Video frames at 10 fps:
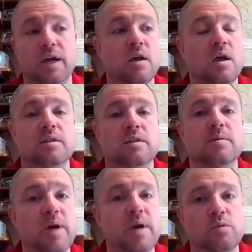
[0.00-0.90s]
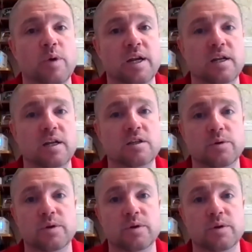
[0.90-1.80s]
The best way to do it is
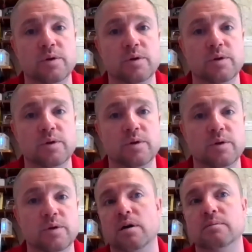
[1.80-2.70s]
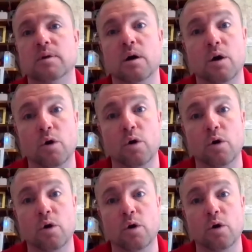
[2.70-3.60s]
have a home energy
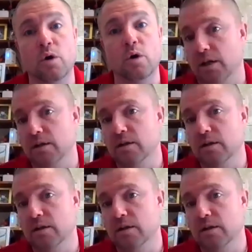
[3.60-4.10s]
audit done.